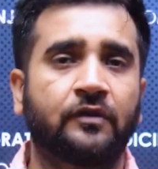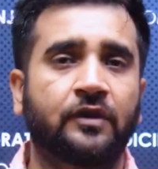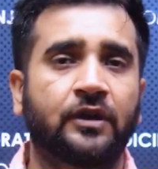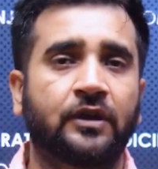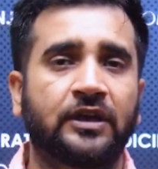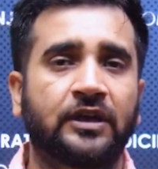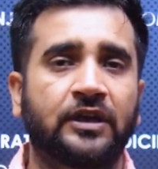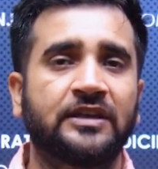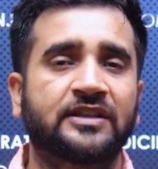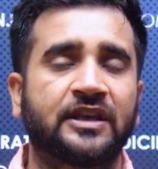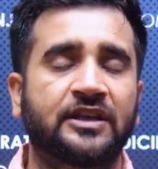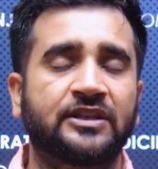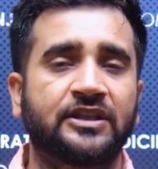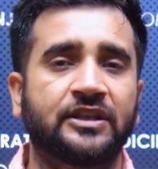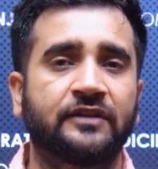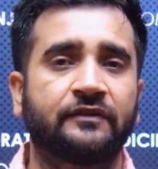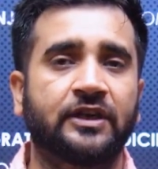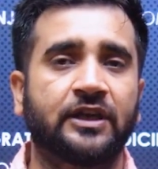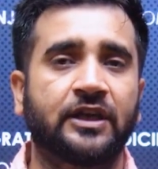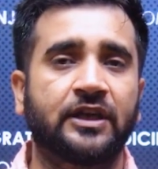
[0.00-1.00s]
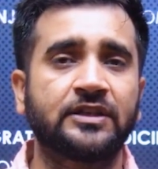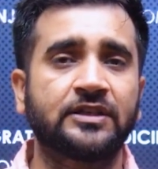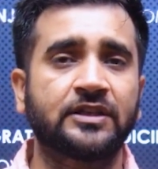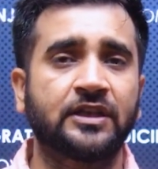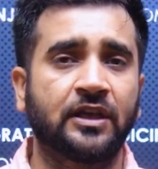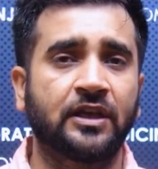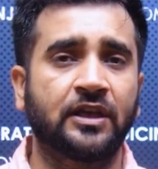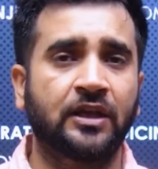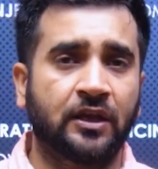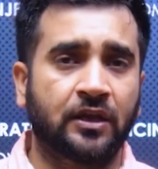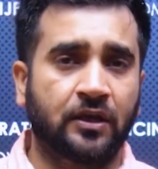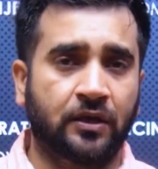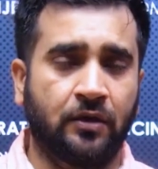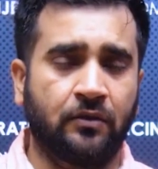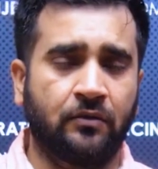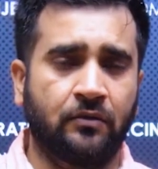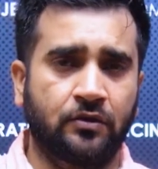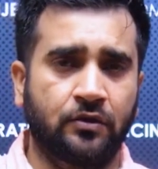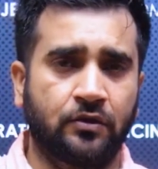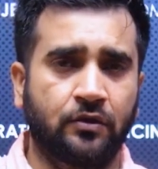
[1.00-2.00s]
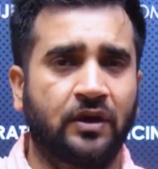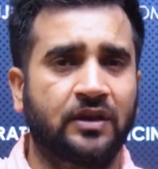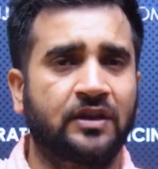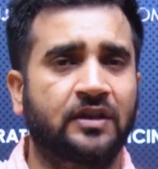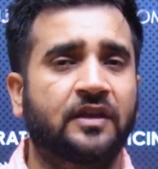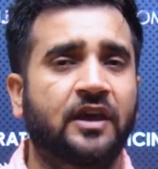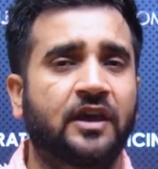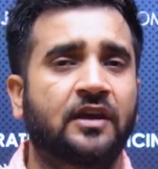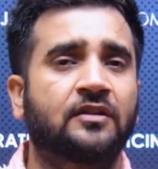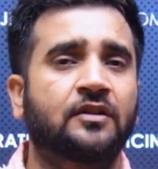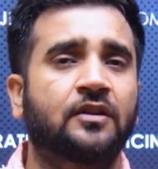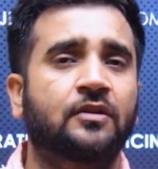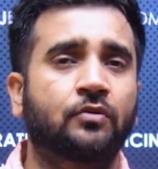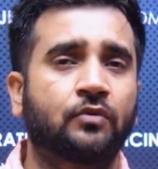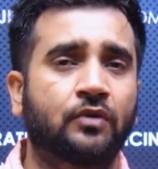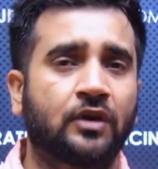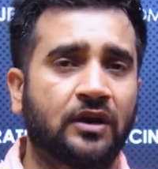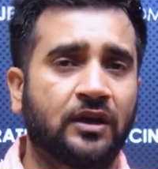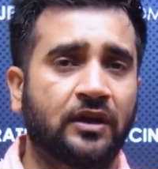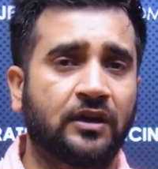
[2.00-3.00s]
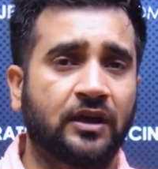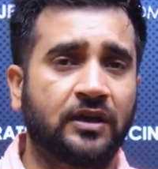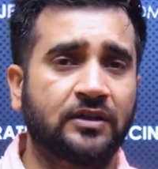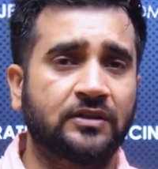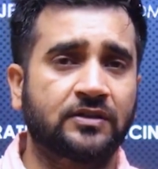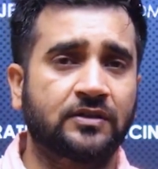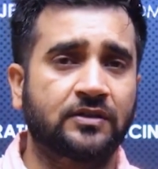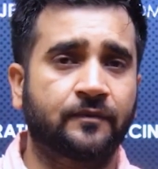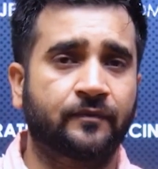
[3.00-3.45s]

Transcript: e-Sanjeevani is, now you are there in the rural areas,